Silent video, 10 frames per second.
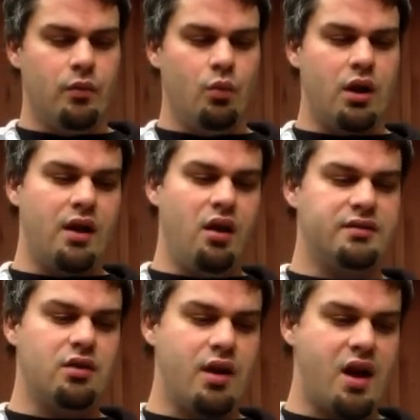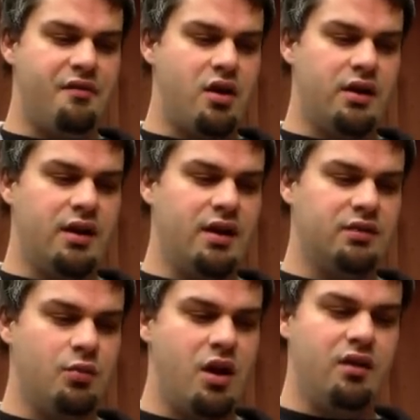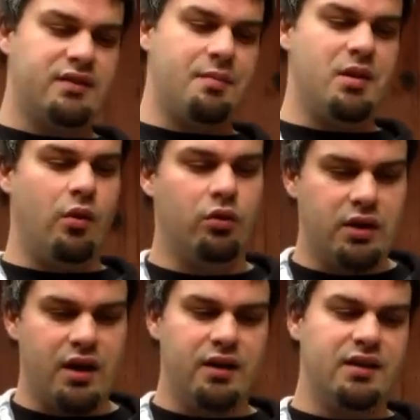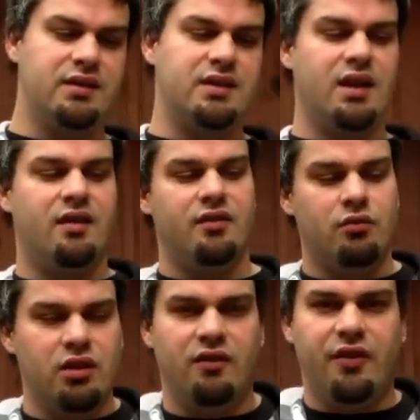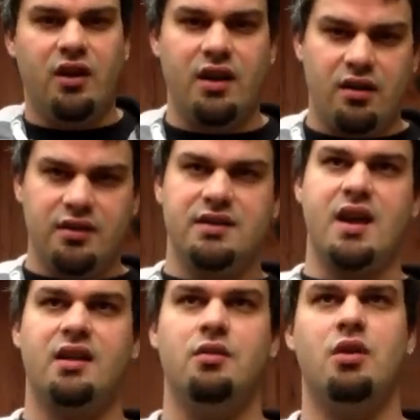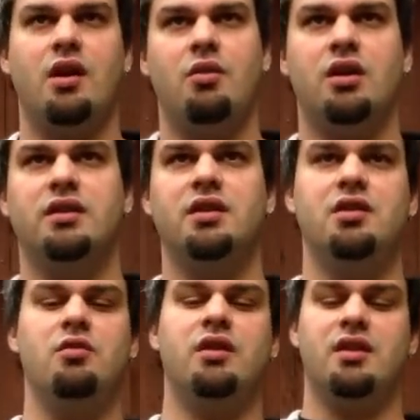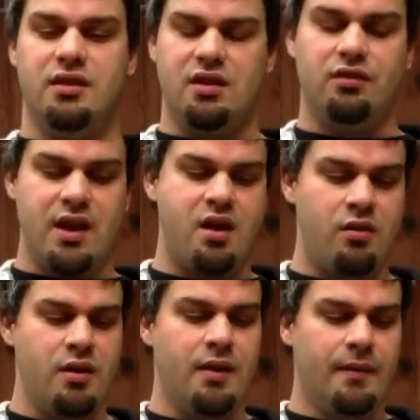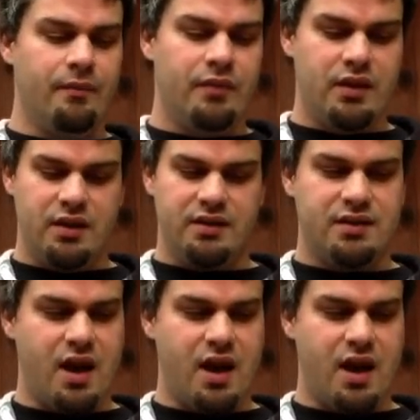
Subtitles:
what I also have on it as well is I've been holding on to this, and I haven't really figured out exactly what I wanted to do with it until now, is